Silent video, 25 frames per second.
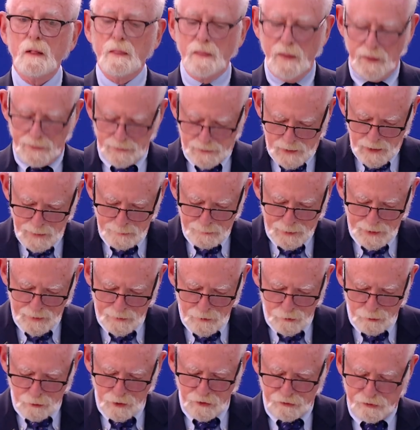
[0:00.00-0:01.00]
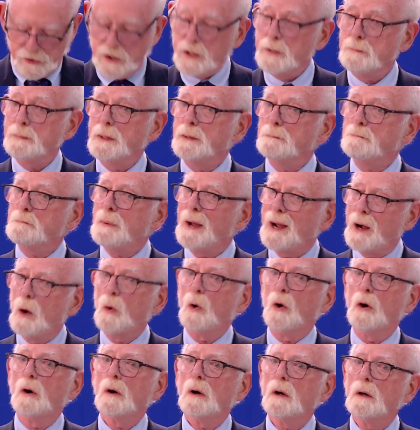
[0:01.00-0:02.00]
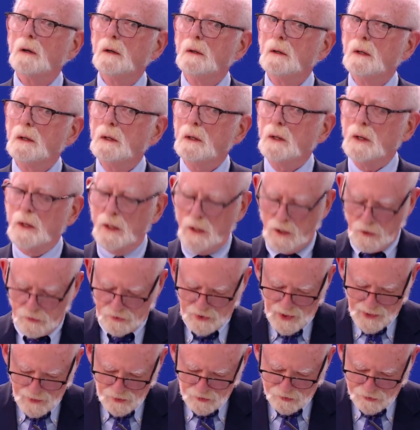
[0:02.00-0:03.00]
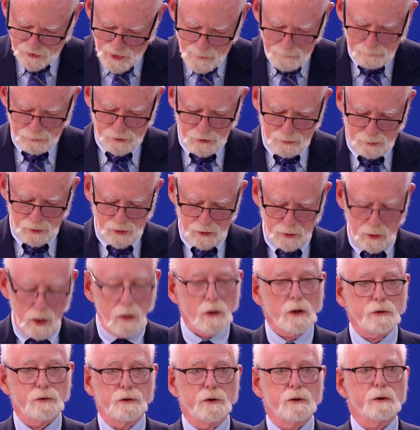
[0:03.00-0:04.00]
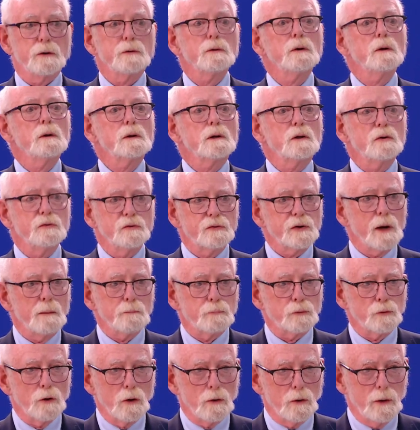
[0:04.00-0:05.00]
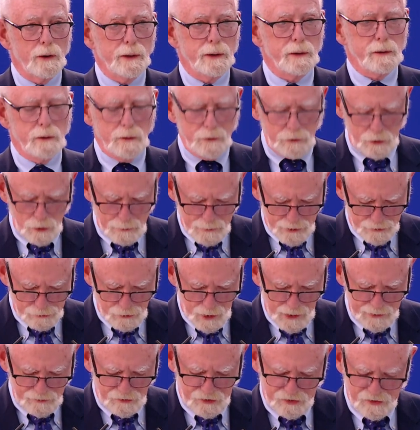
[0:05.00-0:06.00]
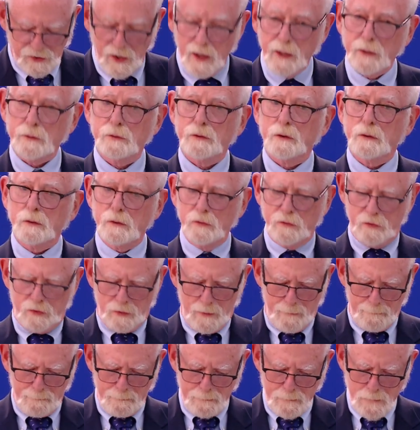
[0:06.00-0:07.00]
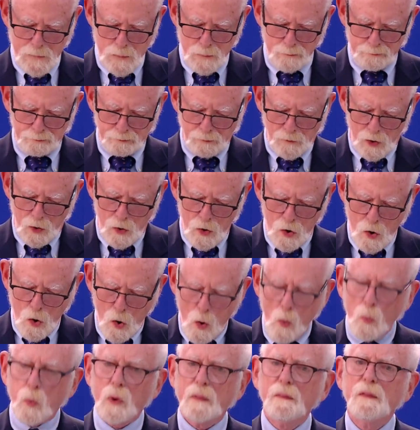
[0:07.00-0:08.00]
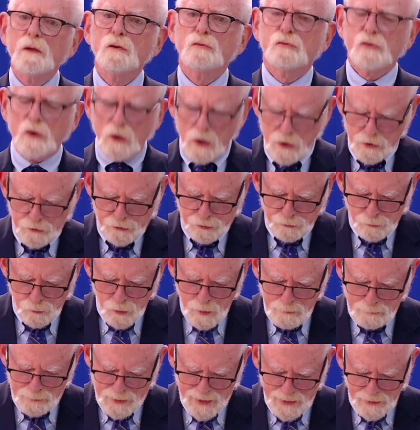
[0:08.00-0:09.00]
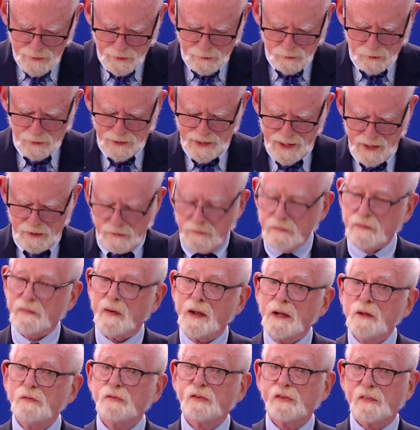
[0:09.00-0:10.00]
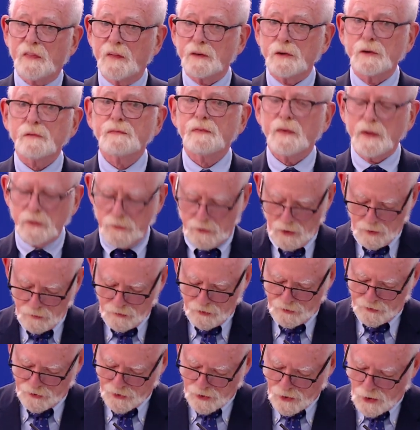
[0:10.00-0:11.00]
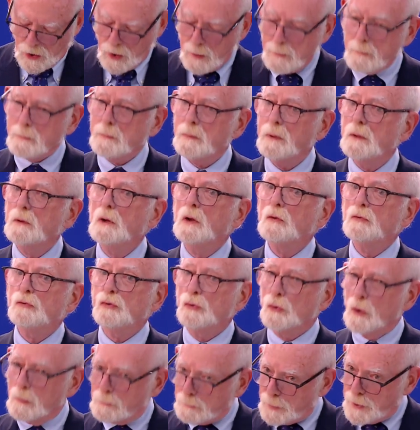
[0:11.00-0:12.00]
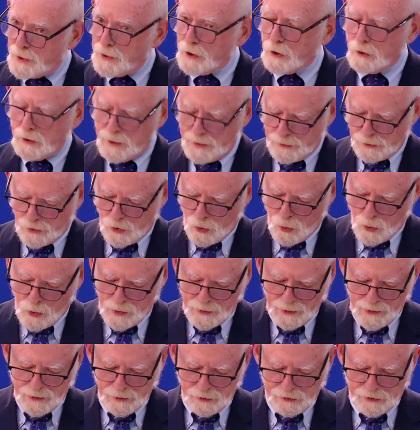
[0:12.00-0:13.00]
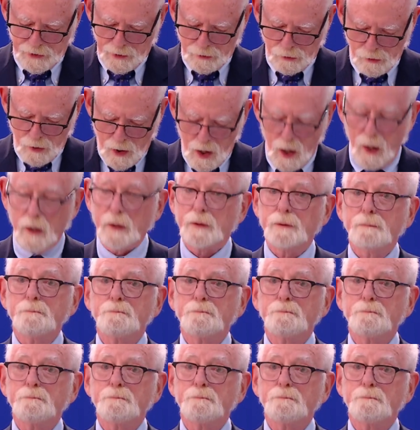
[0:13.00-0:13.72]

than keeping the regime in power is acceptable under contemporary human rights standards. When the judge repeatedly invites the defendants to come to appear in court in Tehran,